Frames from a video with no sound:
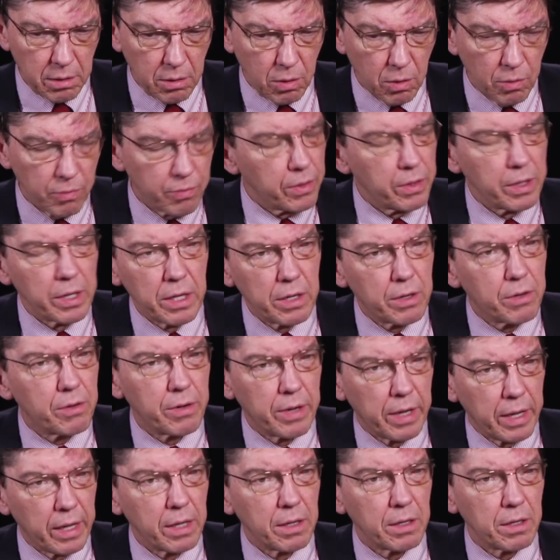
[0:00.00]
over the
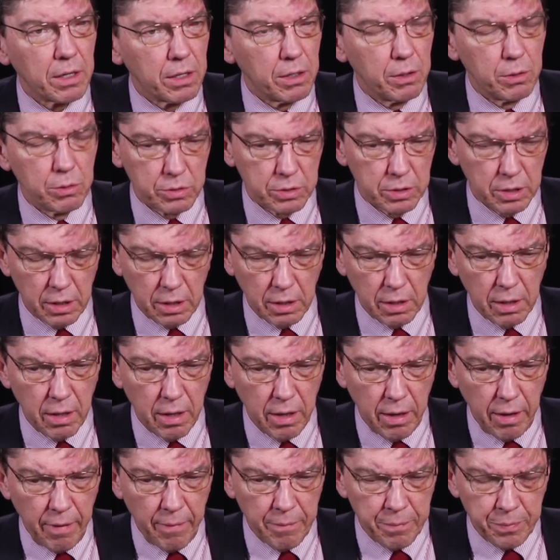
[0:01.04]
internet using
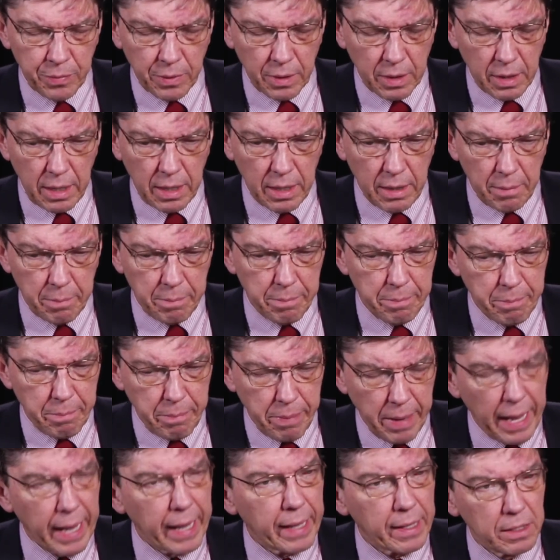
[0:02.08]

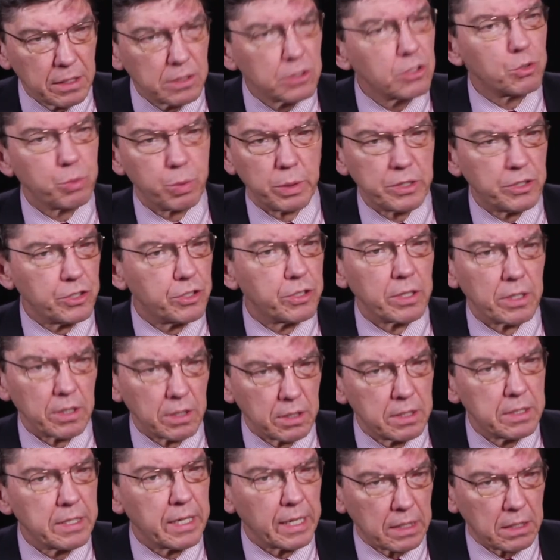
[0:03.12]
packet switching
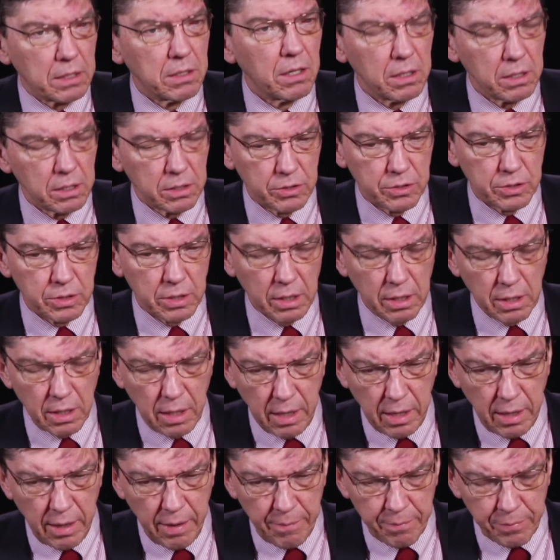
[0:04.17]
technology
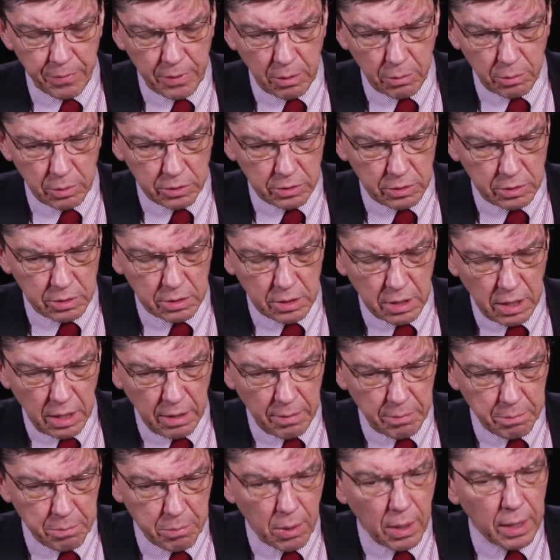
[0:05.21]
that was
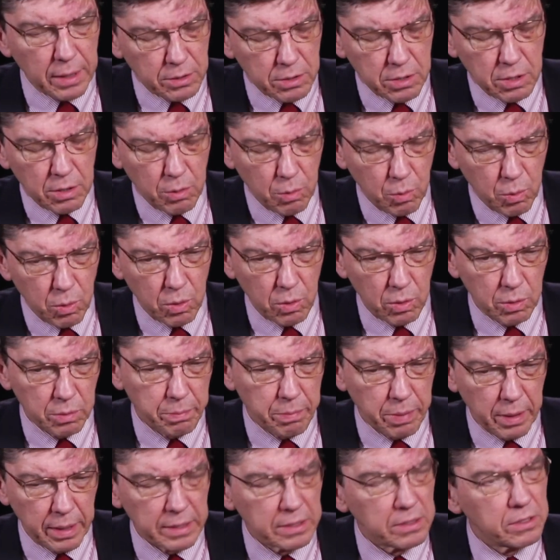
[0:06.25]
brought to the world
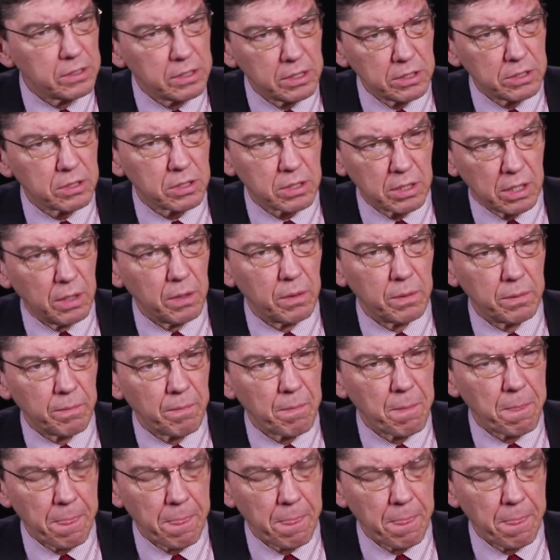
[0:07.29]
by Cisco